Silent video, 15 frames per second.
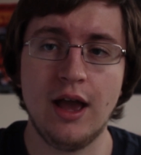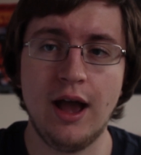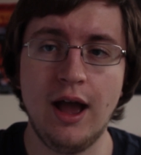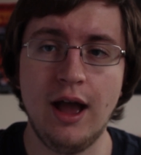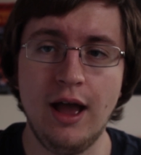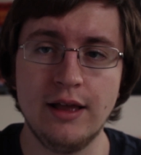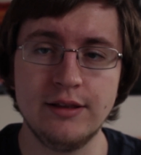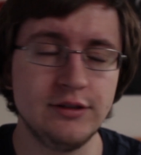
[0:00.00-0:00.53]

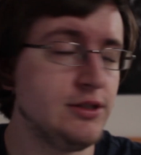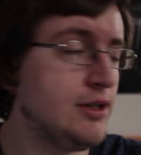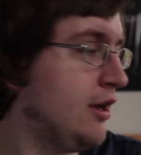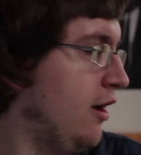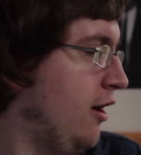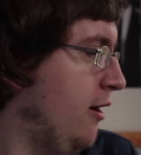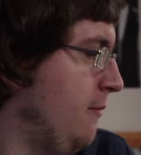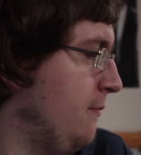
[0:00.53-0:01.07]
and
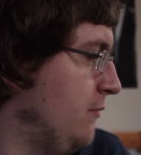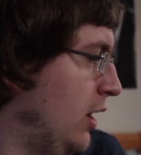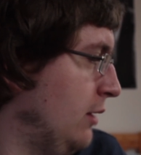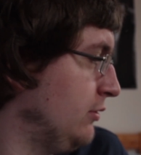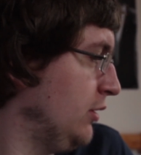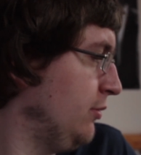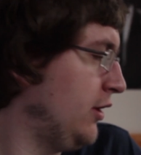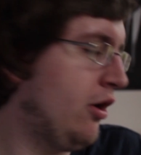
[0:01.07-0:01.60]
I'm
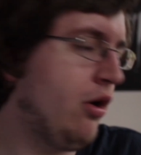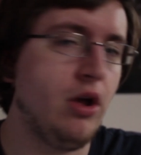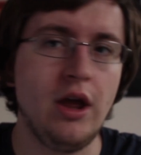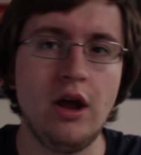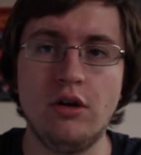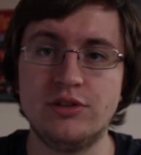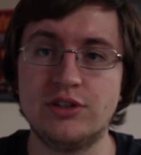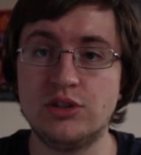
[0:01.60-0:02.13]
going to be going
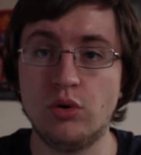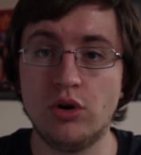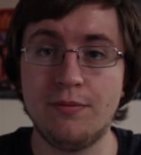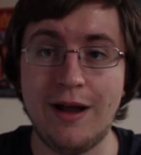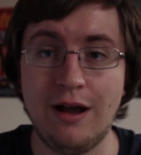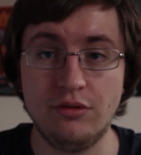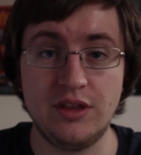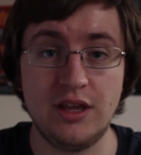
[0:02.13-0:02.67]
on to talk
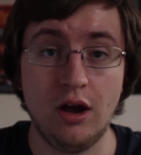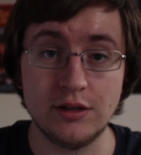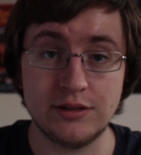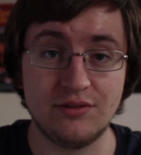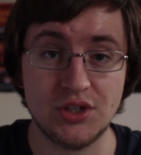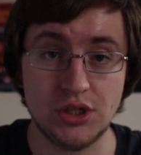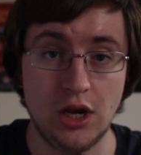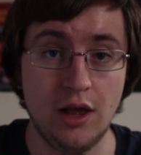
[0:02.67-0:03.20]
about the
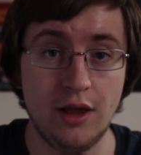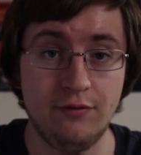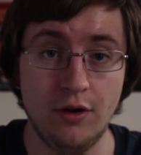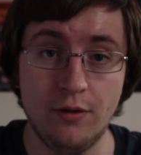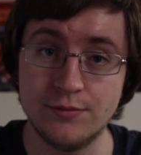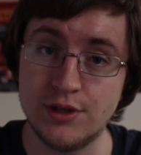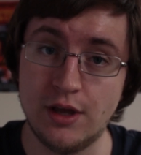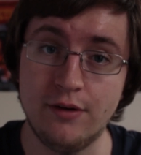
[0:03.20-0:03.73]
artificial eye
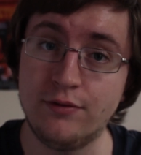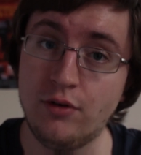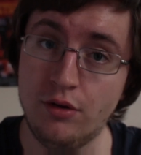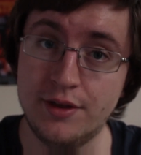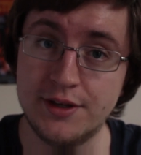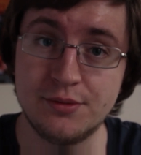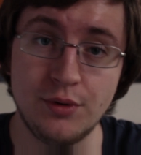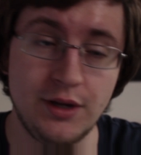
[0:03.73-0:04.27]
films that I've
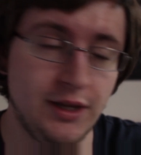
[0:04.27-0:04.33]
got this